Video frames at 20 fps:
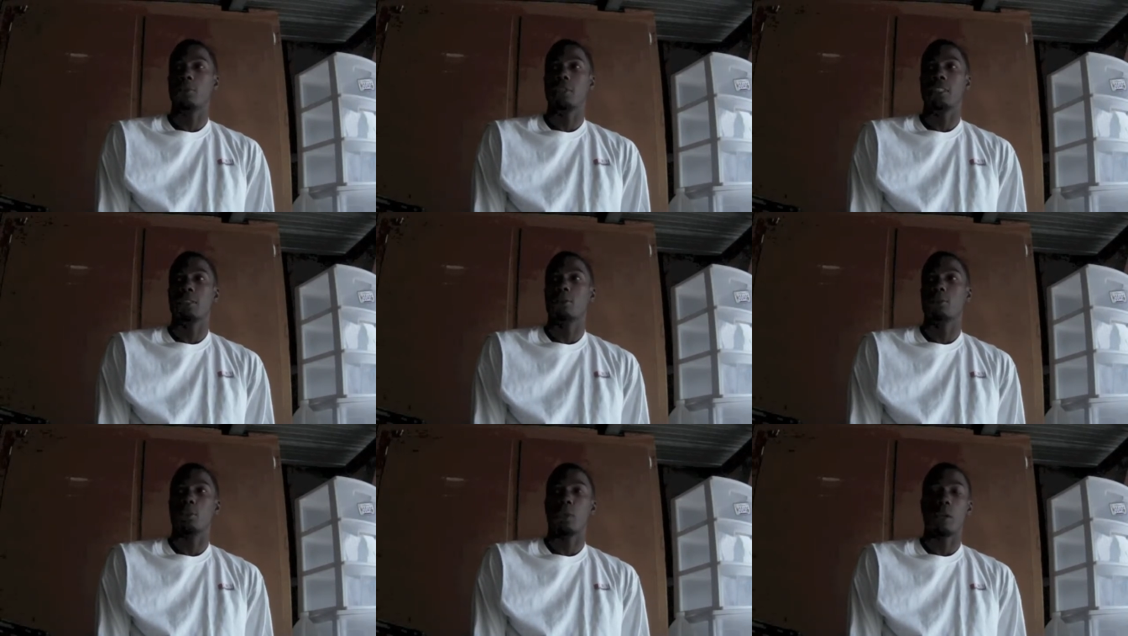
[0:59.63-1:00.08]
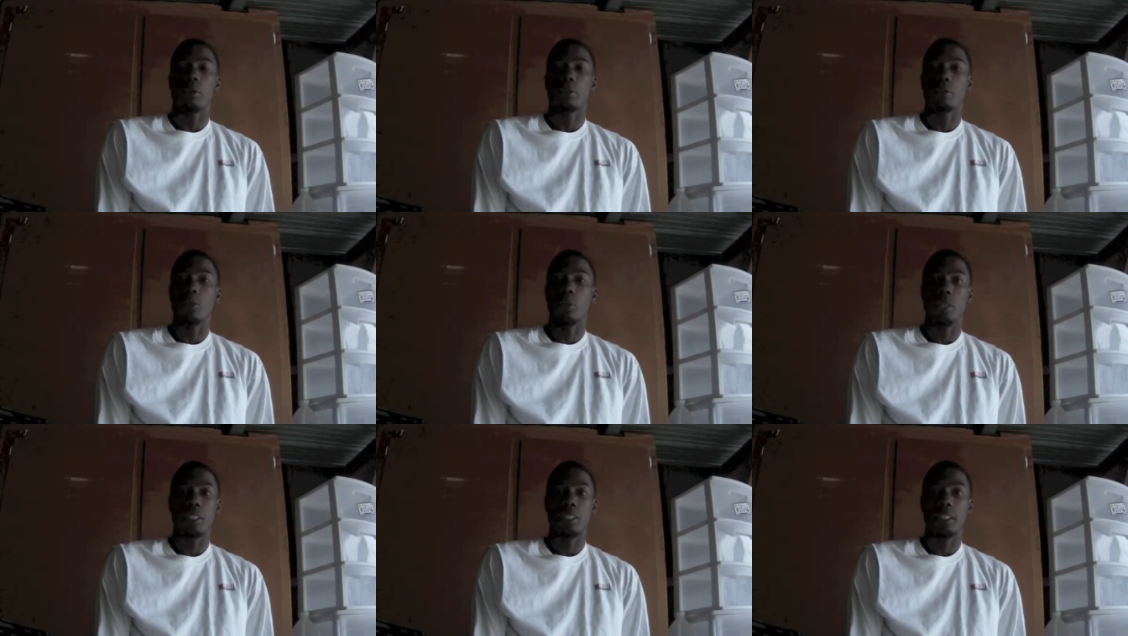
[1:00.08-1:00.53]
This is what I was
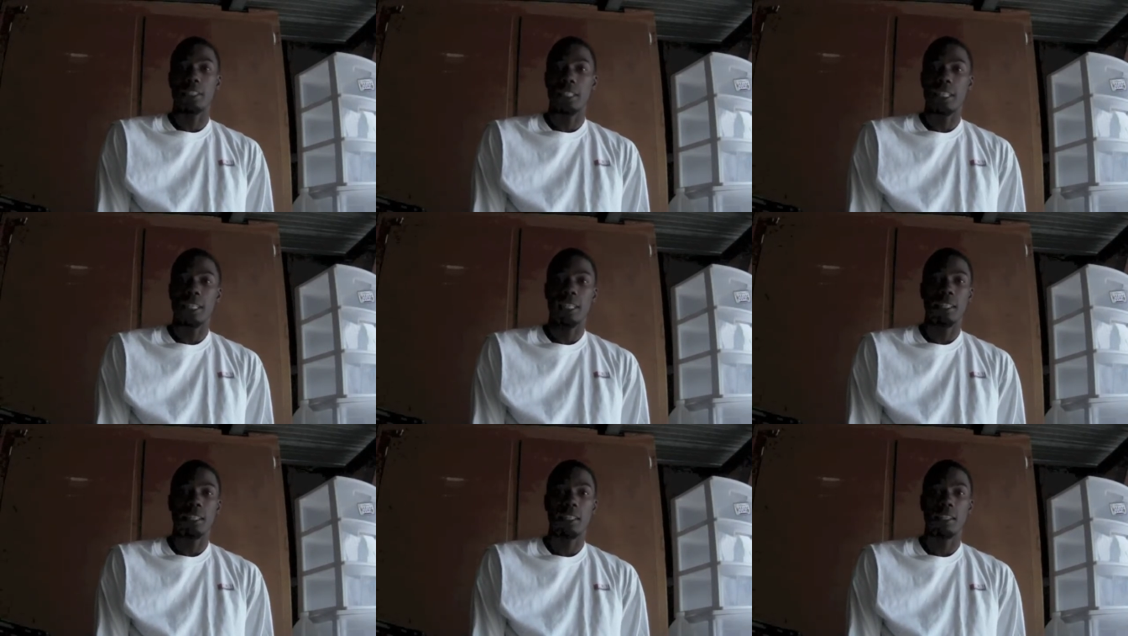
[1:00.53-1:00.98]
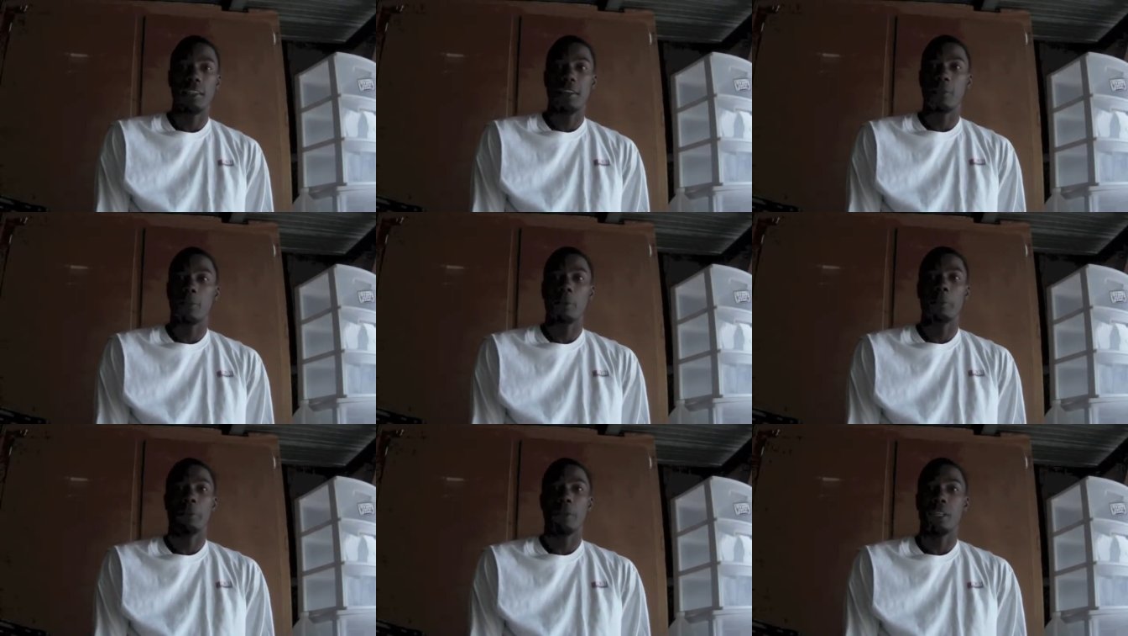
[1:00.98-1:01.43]
doing in C. You
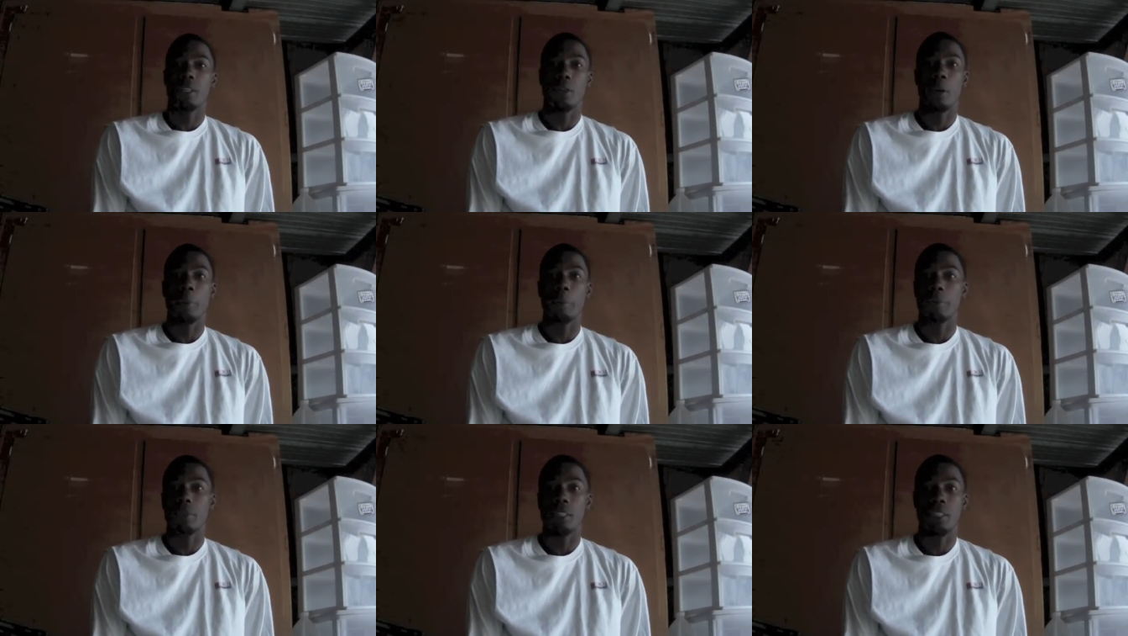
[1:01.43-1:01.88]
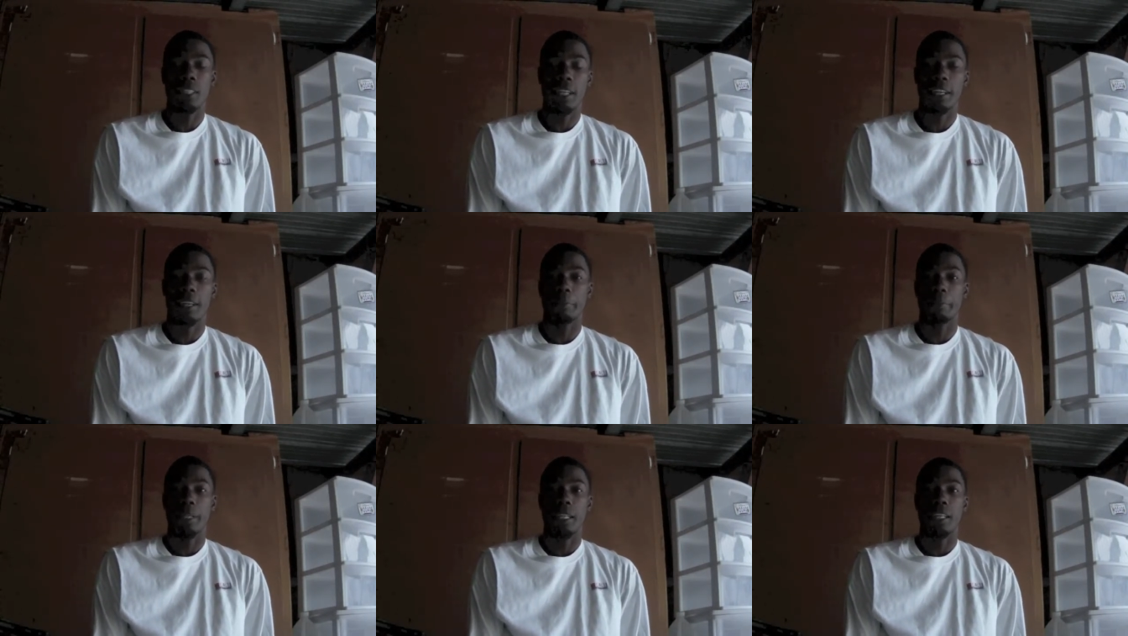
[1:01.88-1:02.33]
know, what am I gonna do? I'm gonna
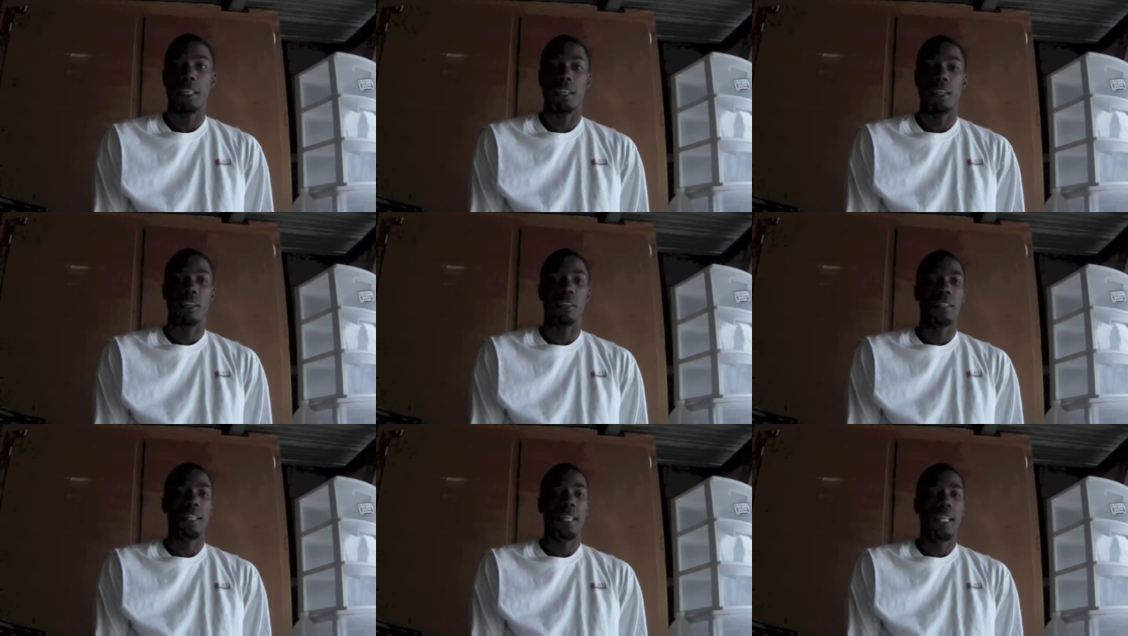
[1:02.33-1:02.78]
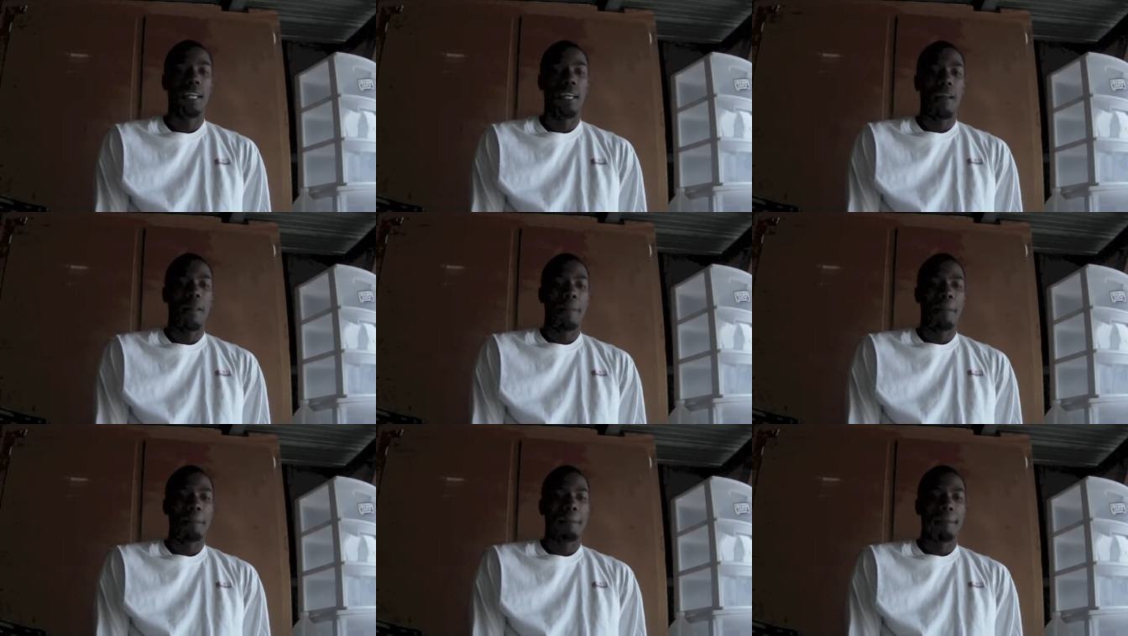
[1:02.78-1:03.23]
suck in B. You know,
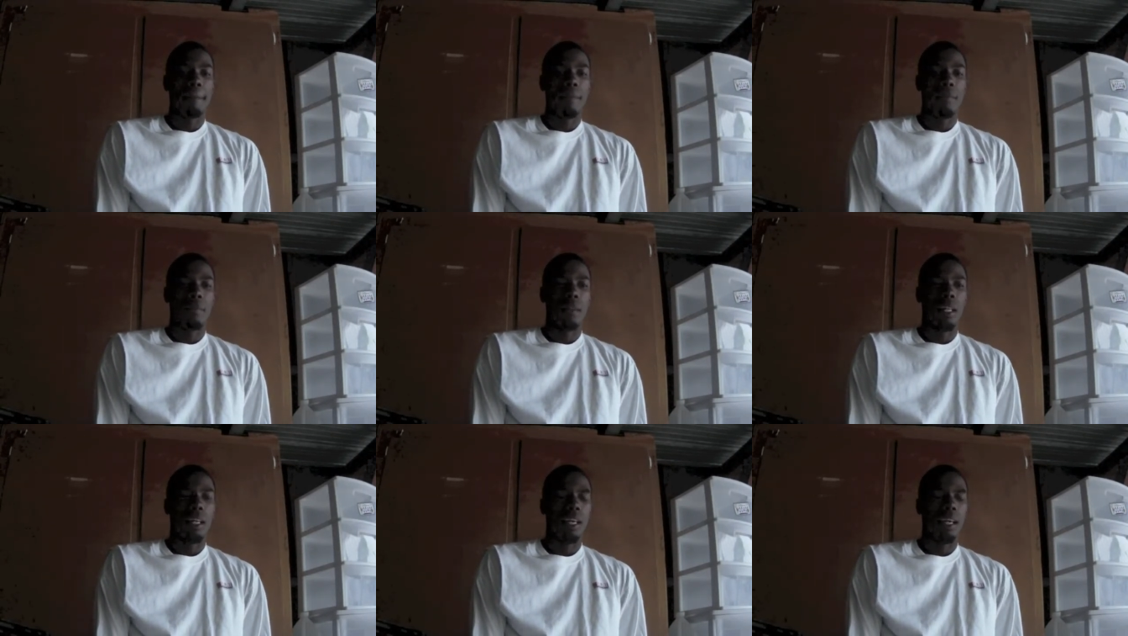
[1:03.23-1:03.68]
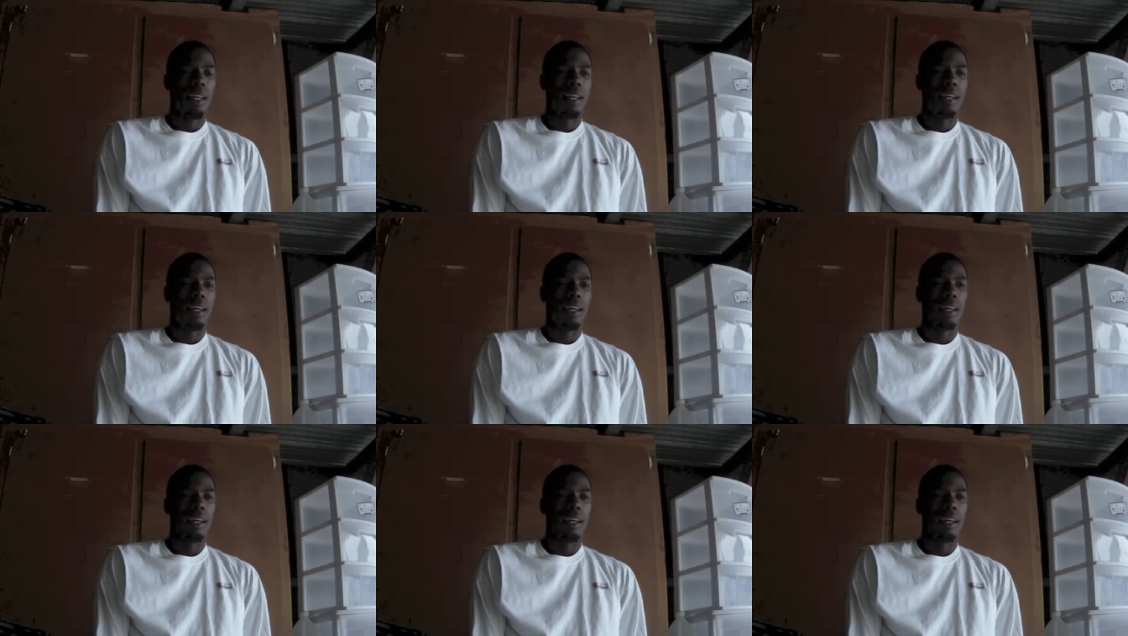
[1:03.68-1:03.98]
and